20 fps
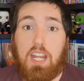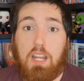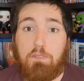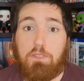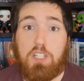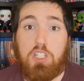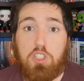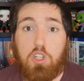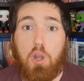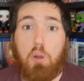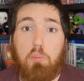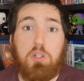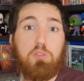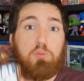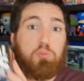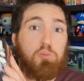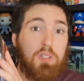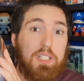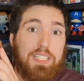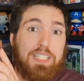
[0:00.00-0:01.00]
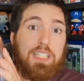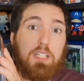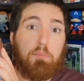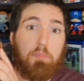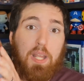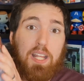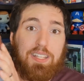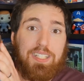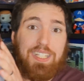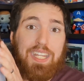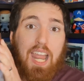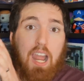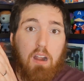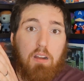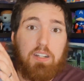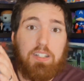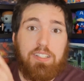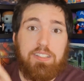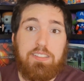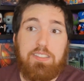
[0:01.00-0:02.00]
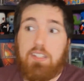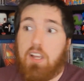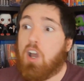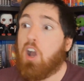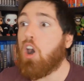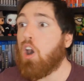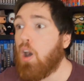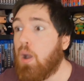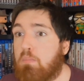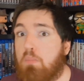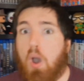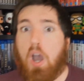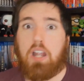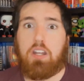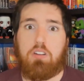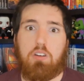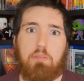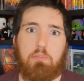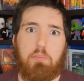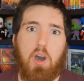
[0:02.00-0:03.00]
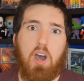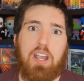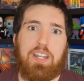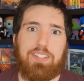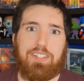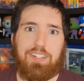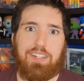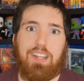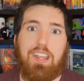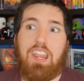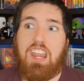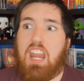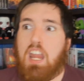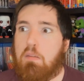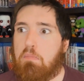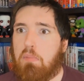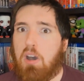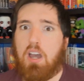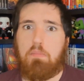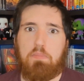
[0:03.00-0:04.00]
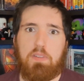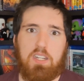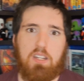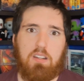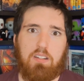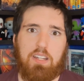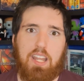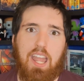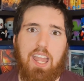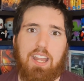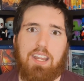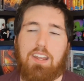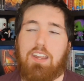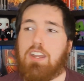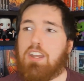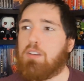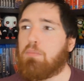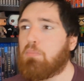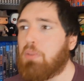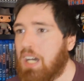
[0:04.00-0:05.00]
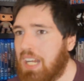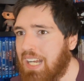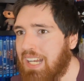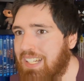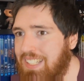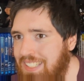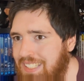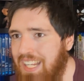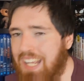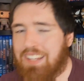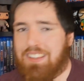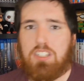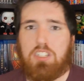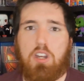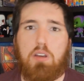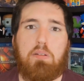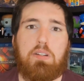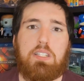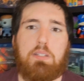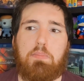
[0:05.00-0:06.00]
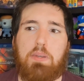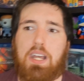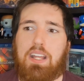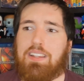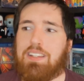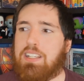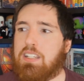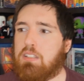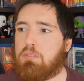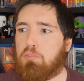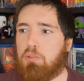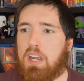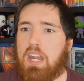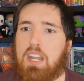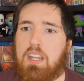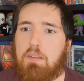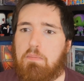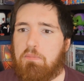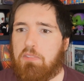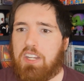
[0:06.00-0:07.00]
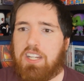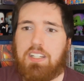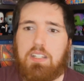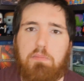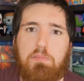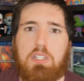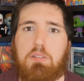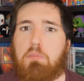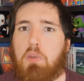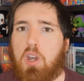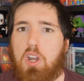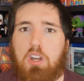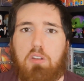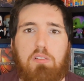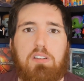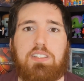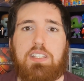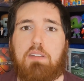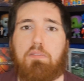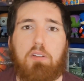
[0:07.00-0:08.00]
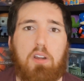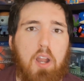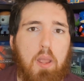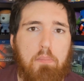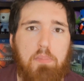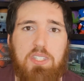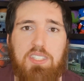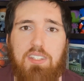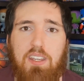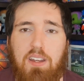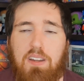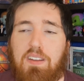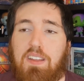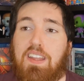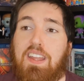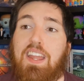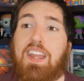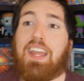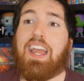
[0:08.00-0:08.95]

If the show was really about the characters, I might not mind it. It might be okay. But instead, the show is about these random victims and murderers every episode,